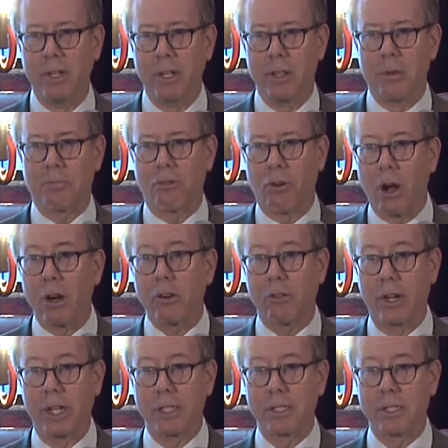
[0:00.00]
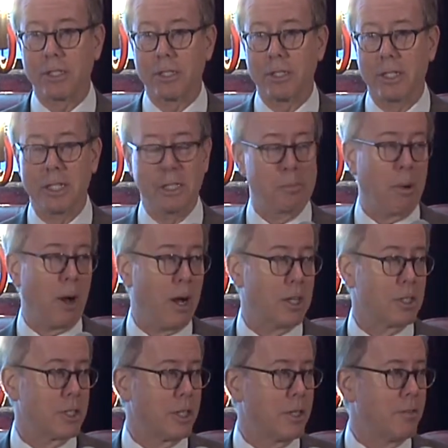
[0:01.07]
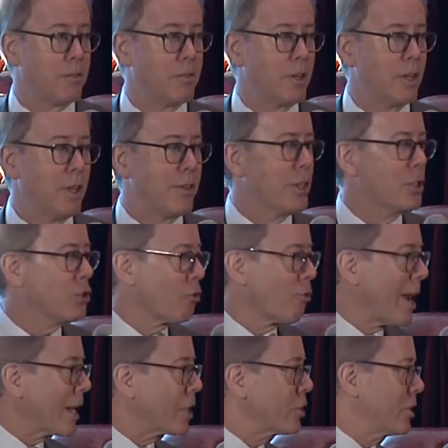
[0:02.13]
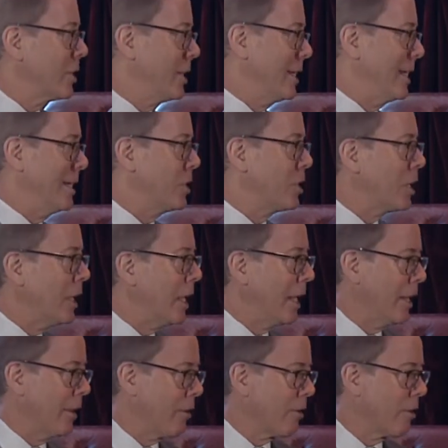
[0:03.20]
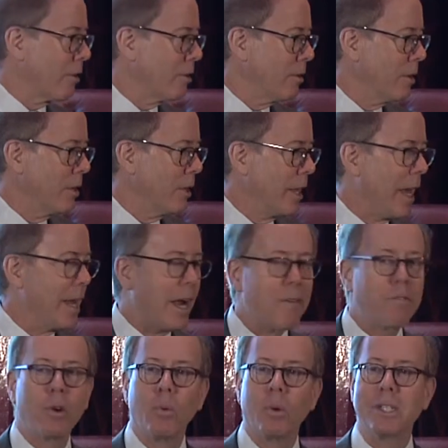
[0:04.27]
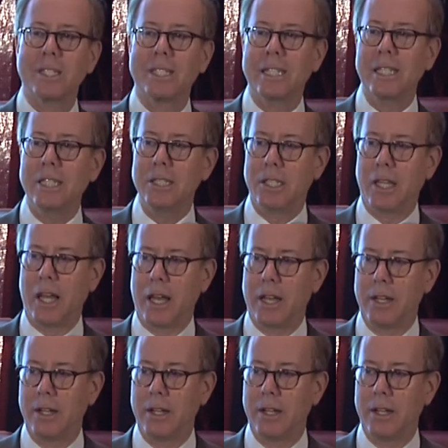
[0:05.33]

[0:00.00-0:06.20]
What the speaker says: the progress is positive, the direction is clear, and everyone sees that.